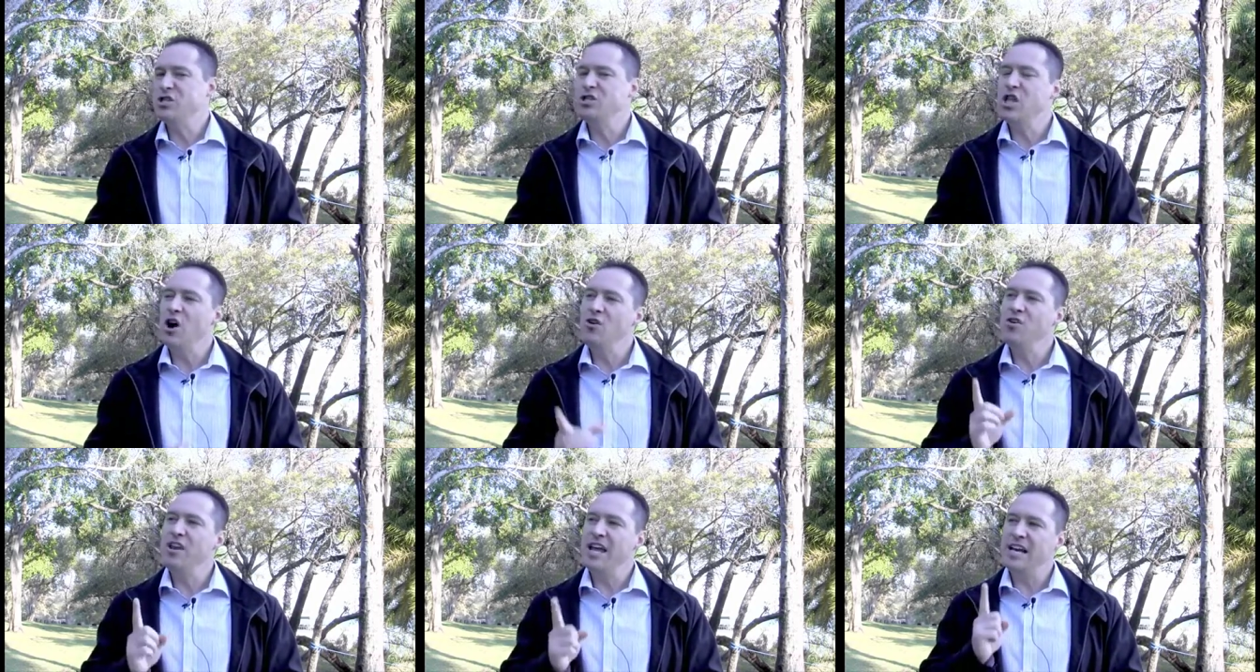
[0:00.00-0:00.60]
is
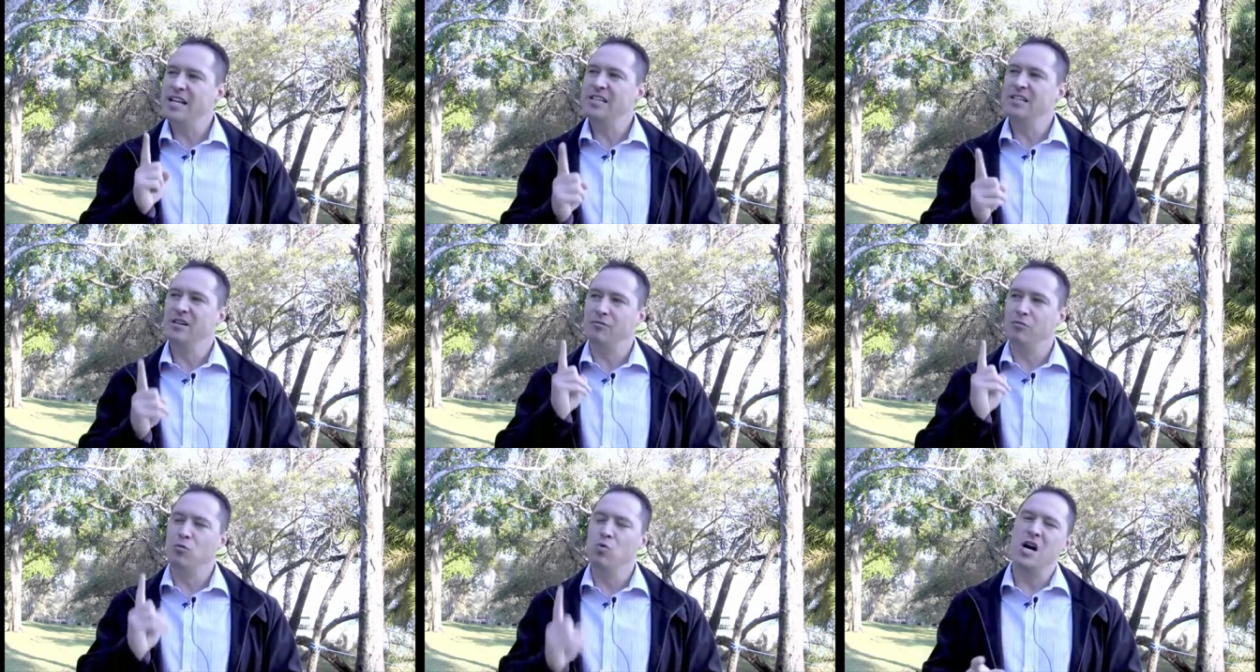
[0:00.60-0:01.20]
no
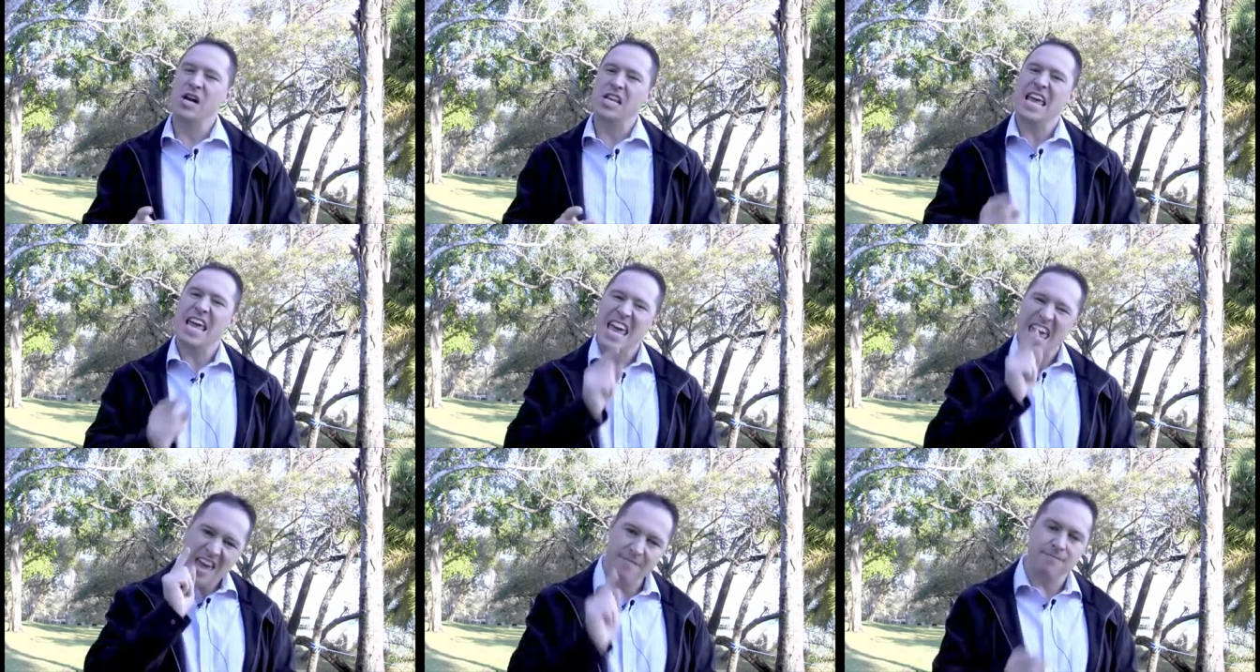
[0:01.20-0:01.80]
negative word
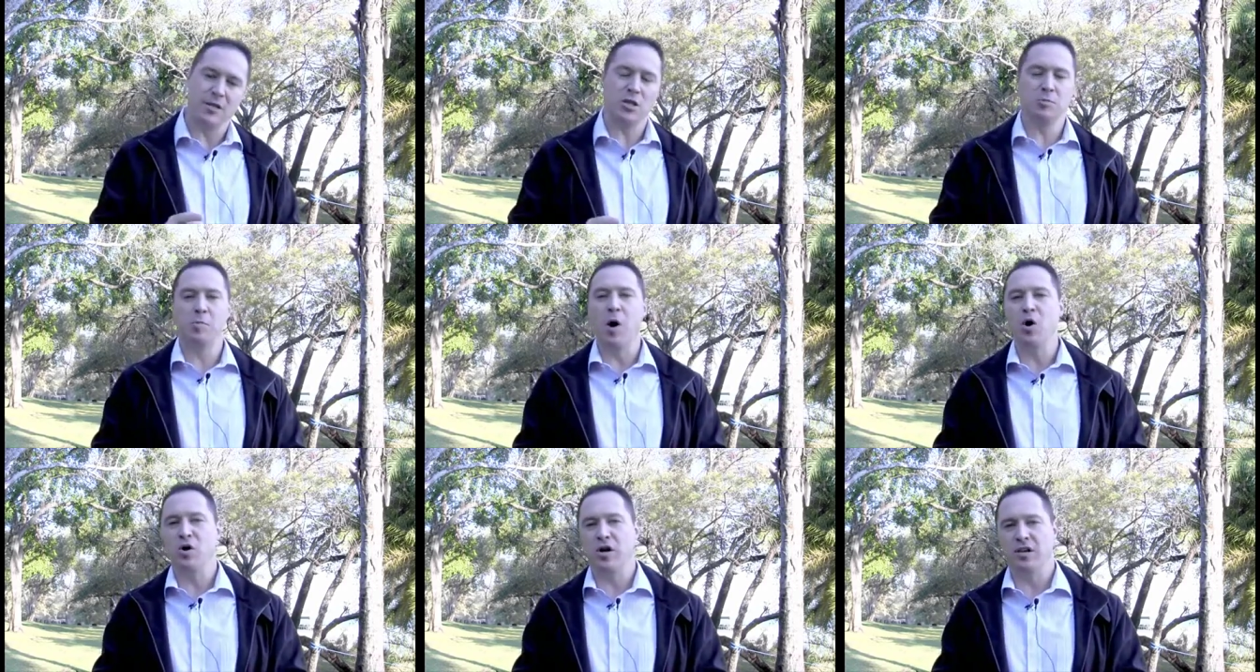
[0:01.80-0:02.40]
ever
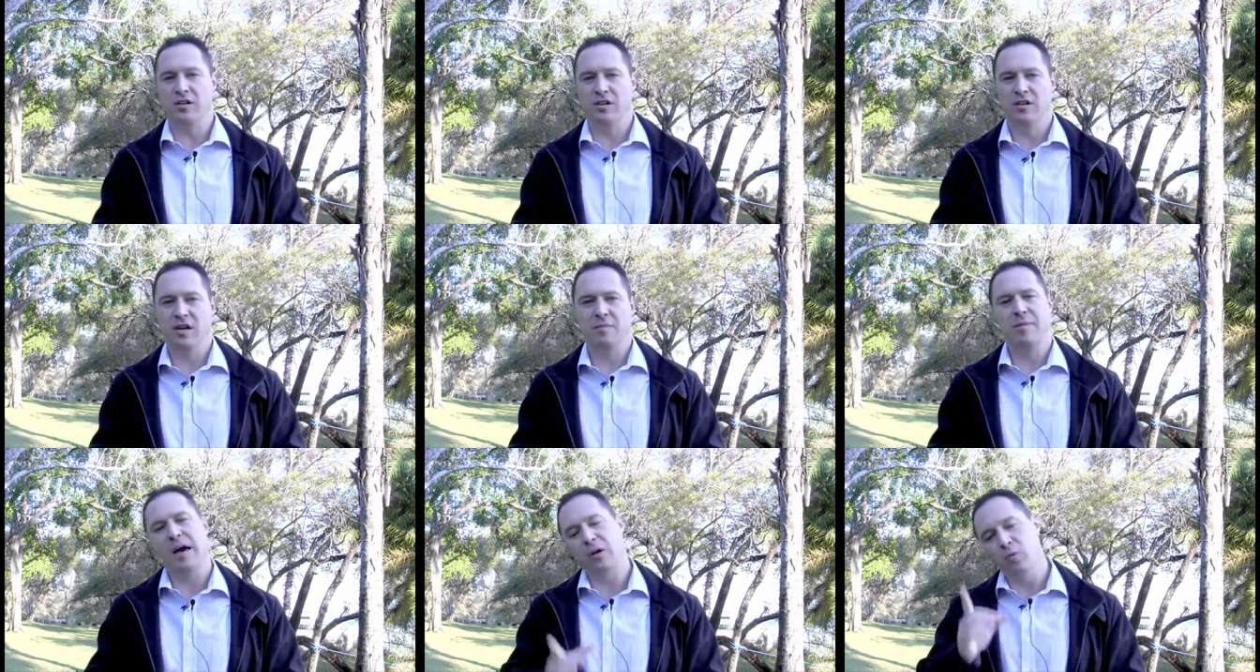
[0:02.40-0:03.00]
spoken
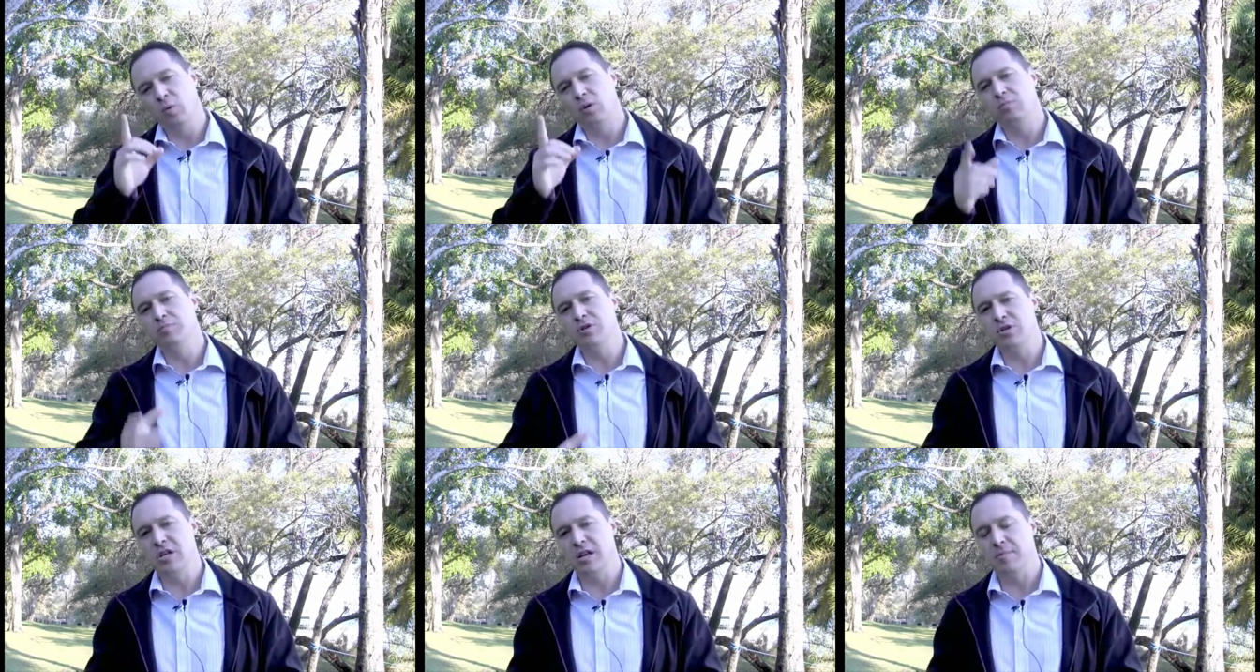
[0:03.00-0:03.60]
about World
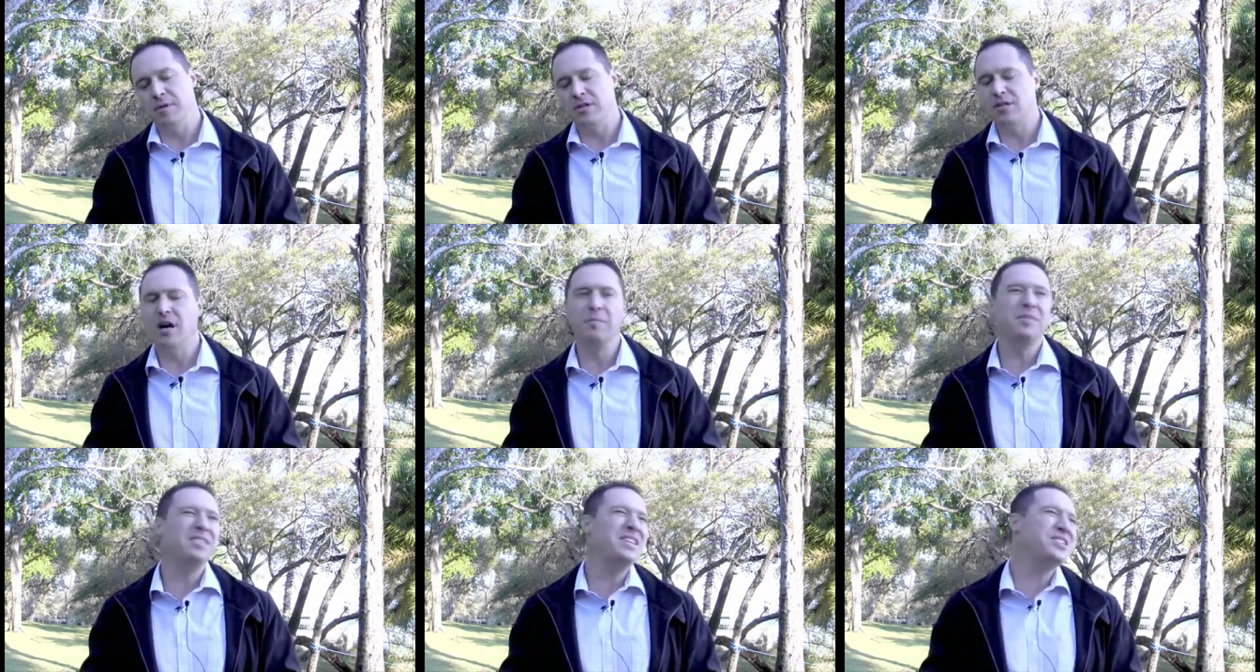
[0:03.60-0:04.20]
Missionary Press. Yeah,
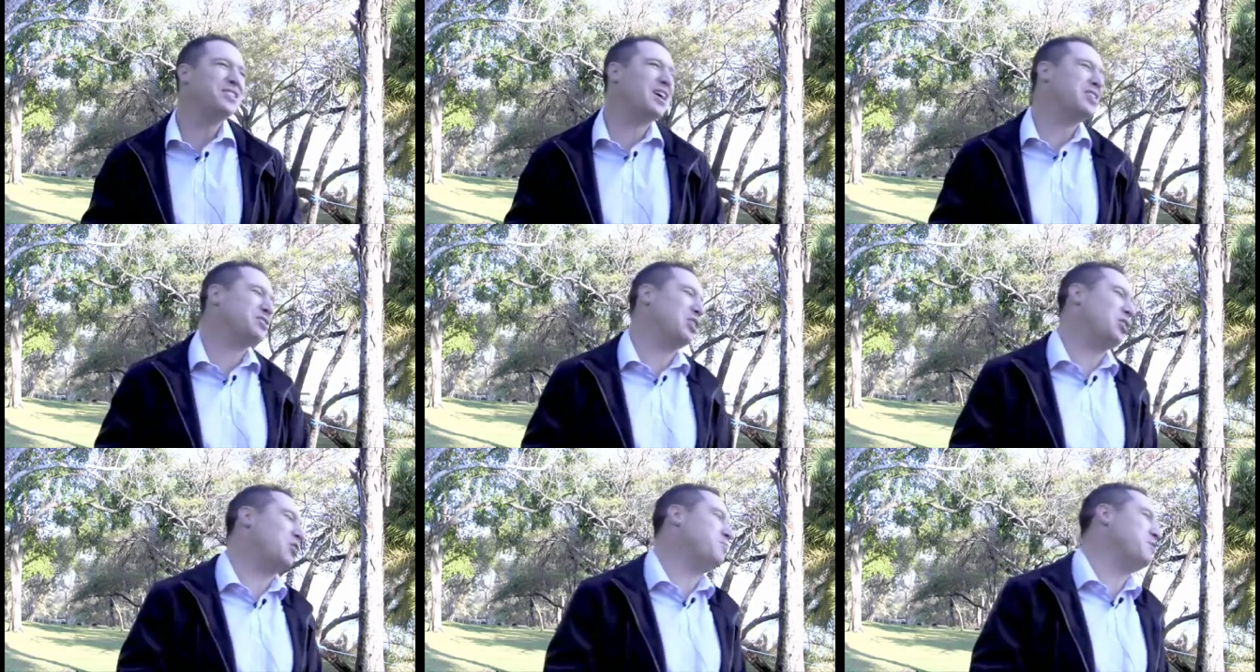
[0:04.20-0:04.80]
but these guys
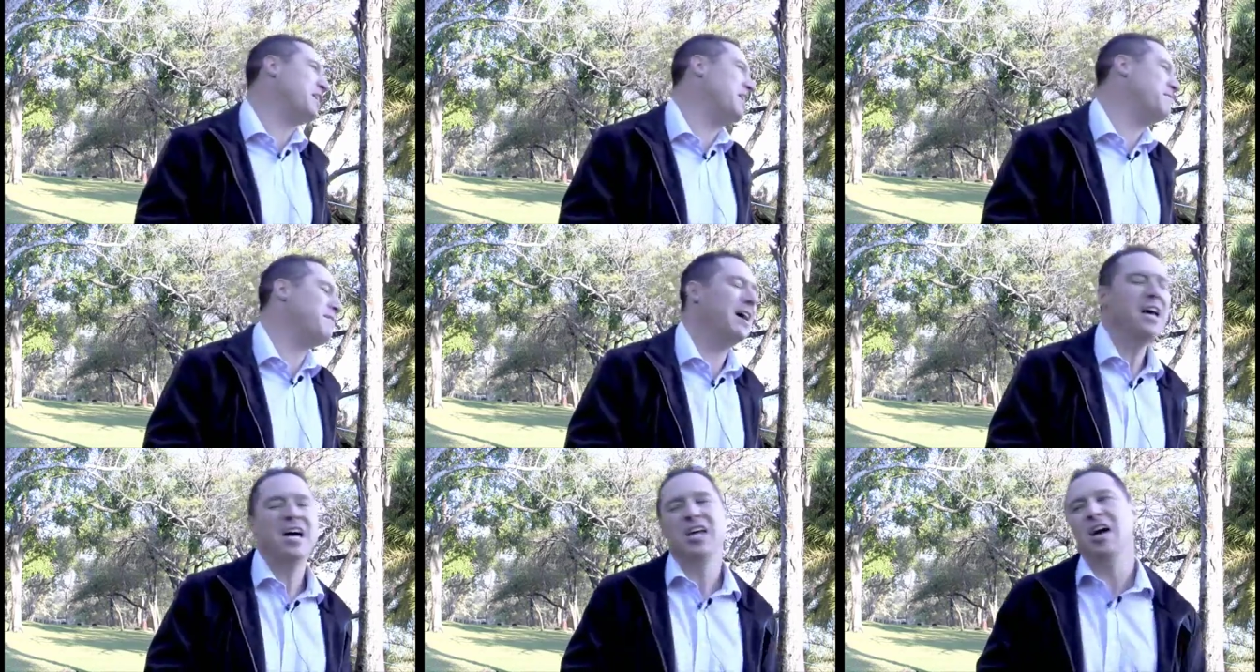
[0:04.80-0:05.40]
they don't deliver.
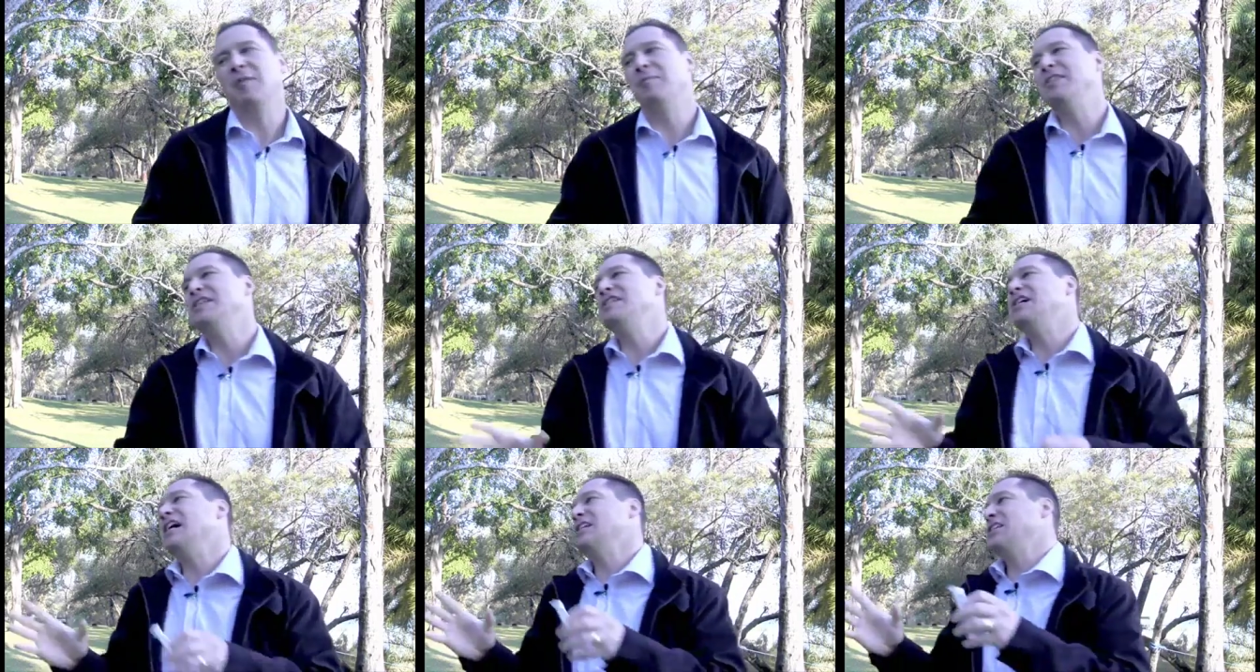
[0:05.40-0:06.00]
Yeah, but
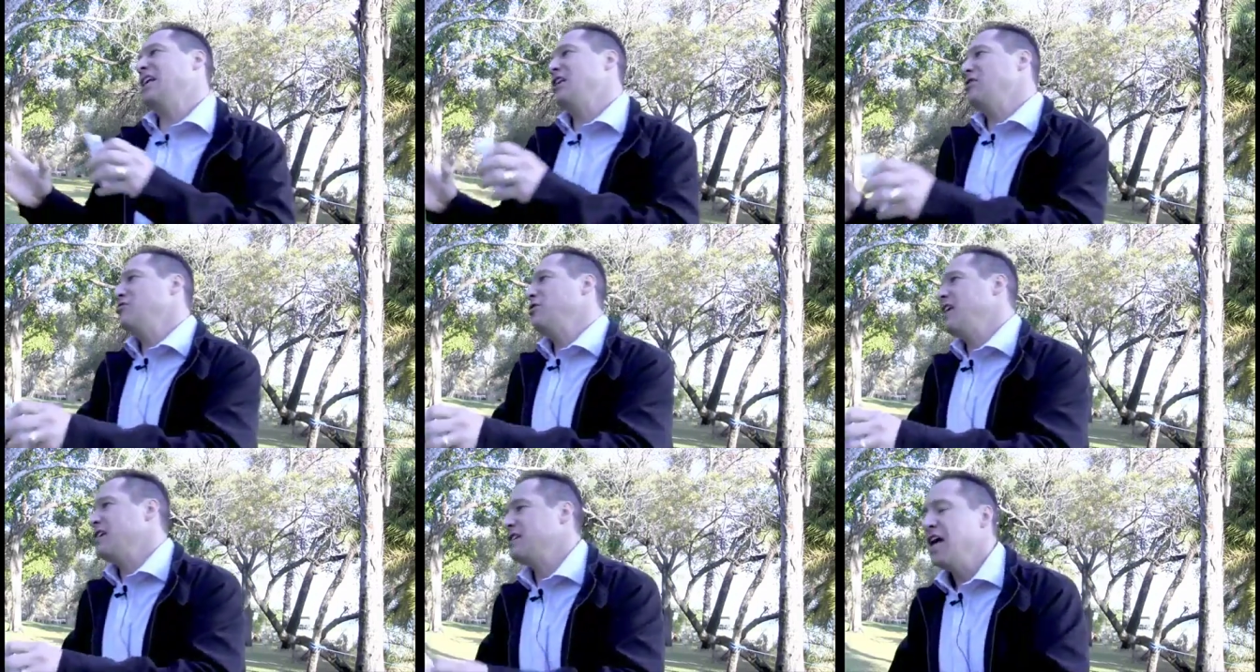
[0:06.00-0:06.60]
these guys they do
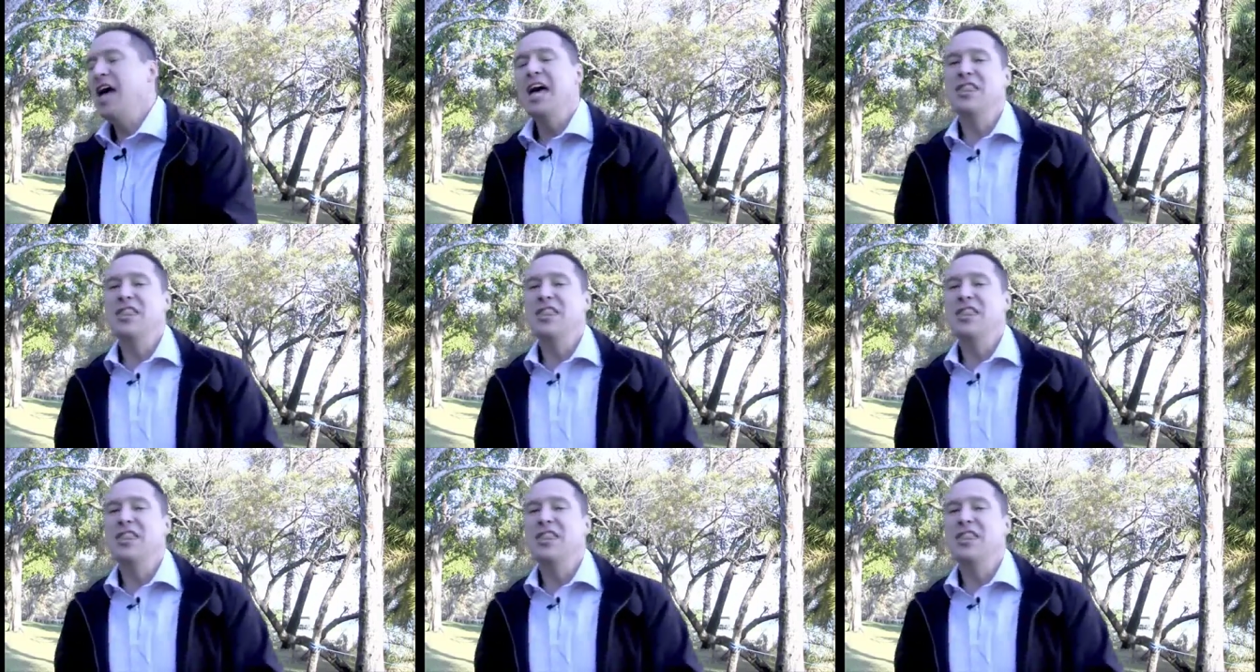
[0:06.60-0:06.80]
this.